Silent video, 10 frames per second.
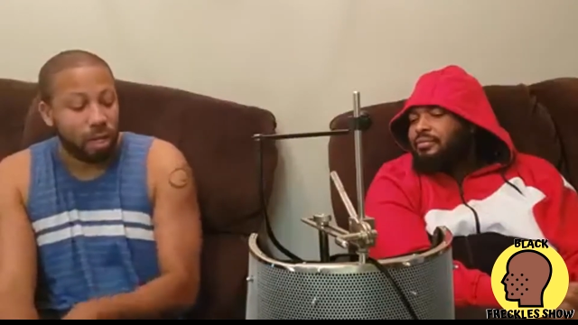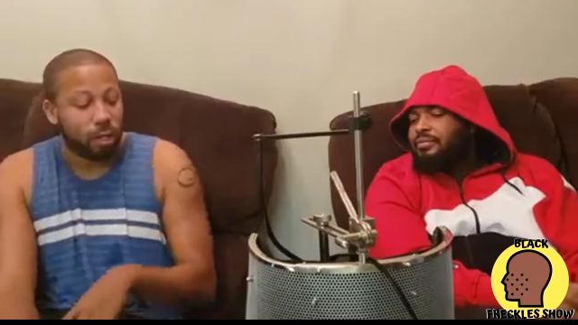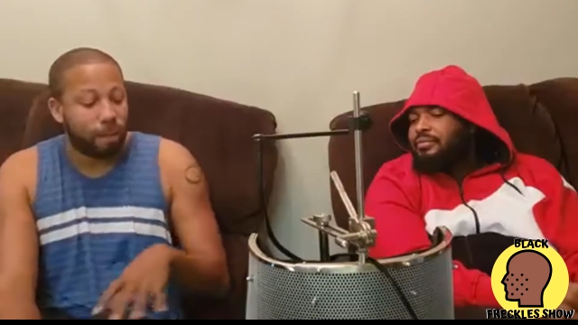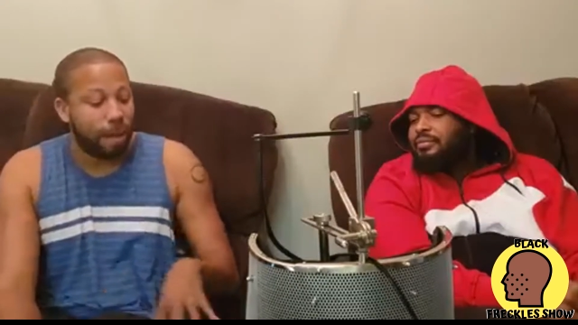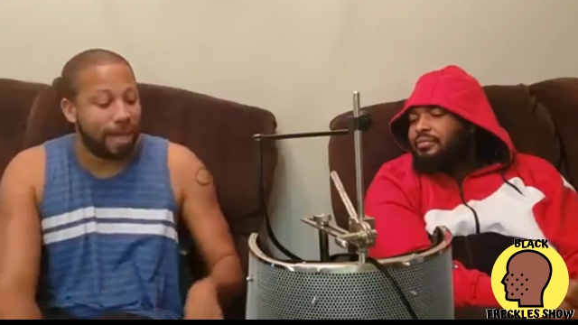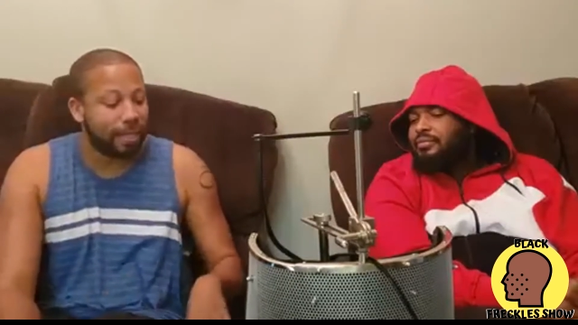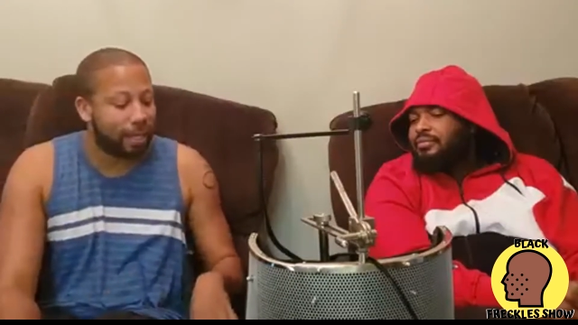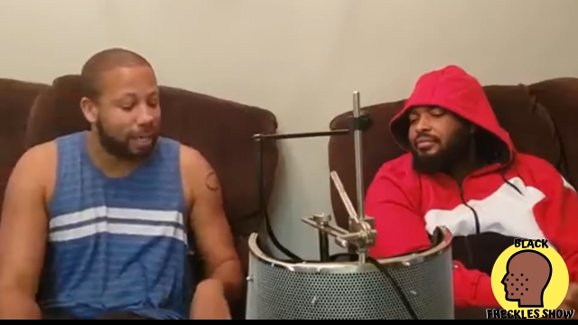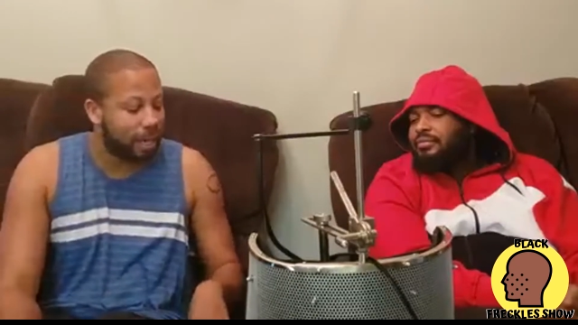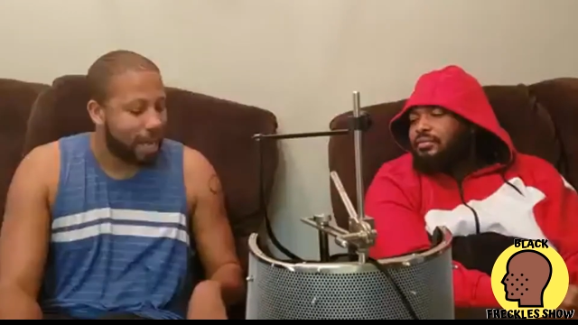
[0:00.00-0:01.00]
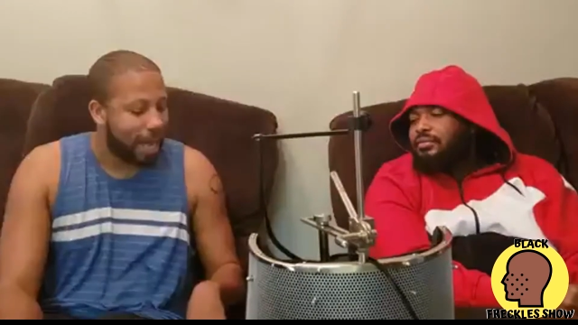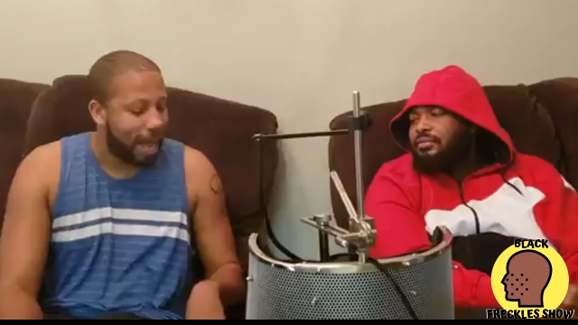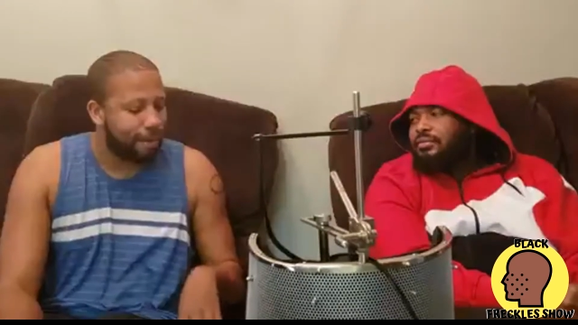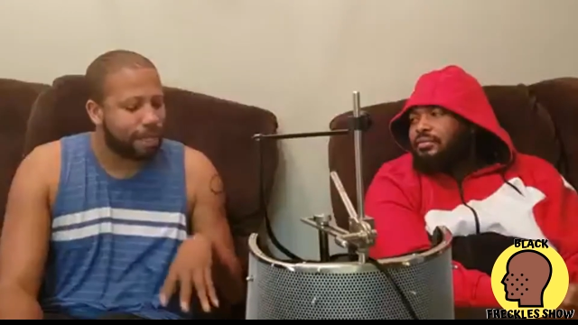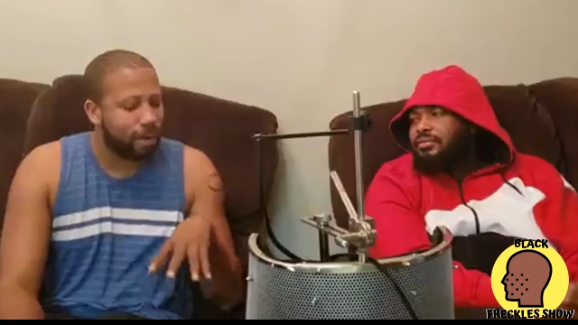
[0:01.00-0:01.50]
Speaker 1: So basically,
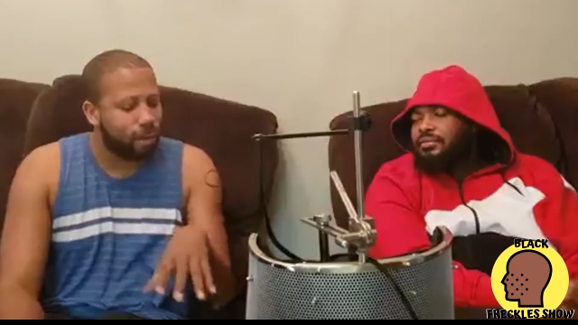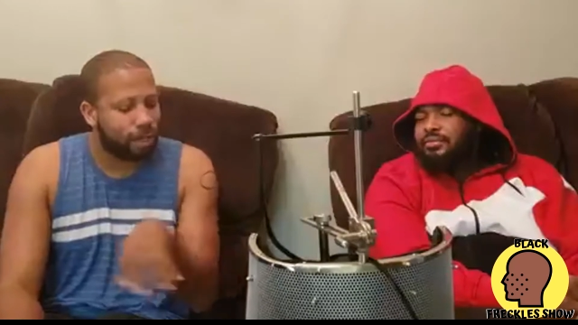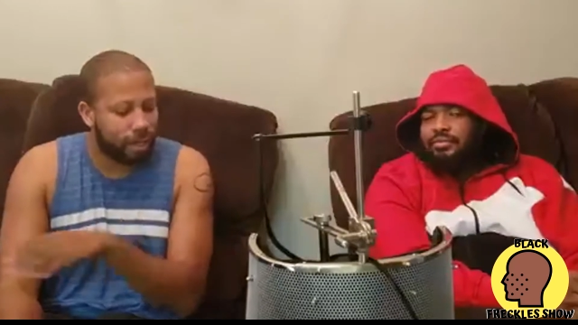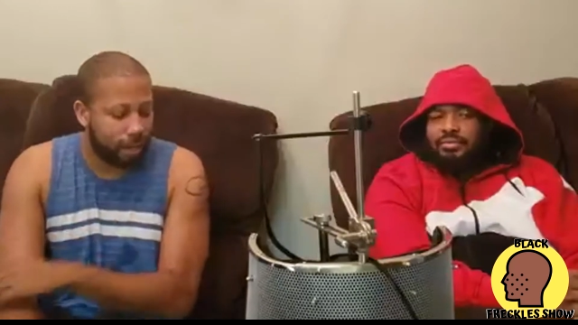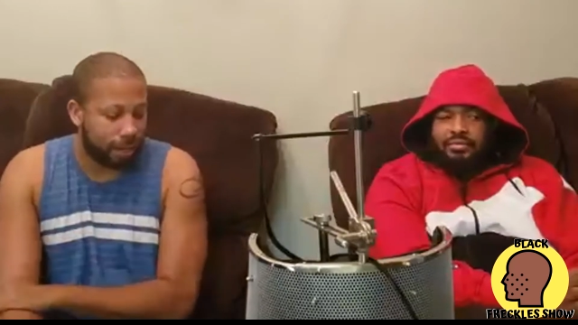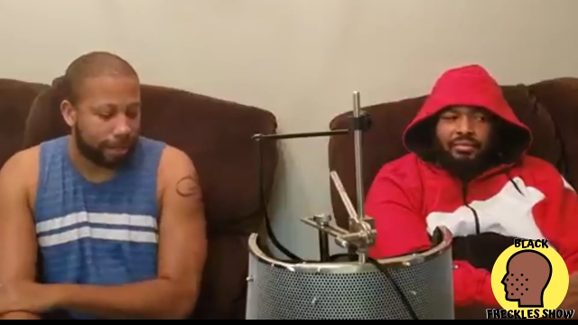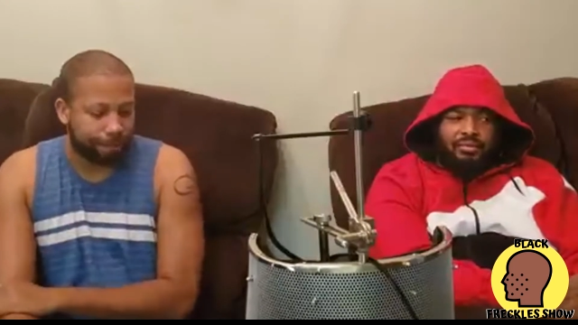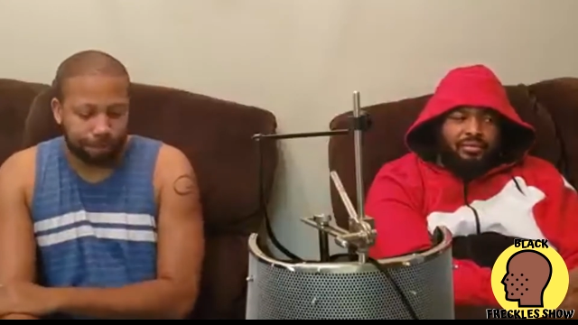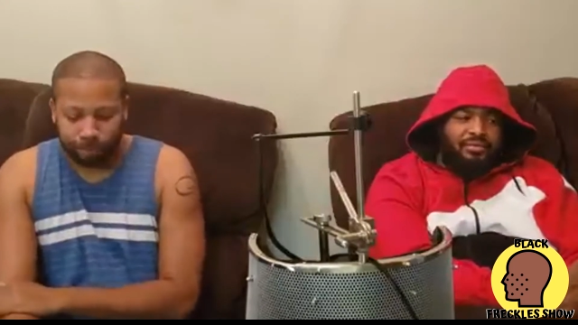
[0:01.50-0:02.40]
I was like, "What's good?"